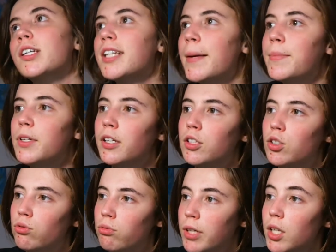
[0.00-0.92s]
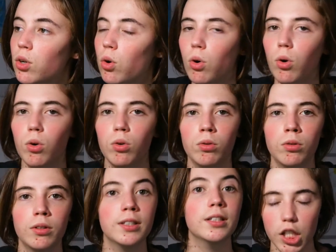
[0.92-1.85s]
attempting to
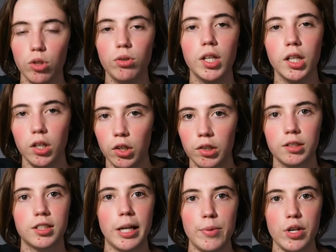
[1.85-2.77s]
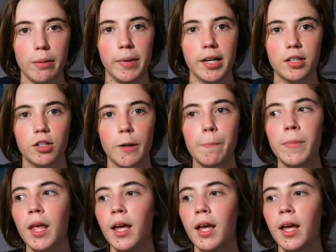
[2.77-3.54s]
recall newly learned subject matter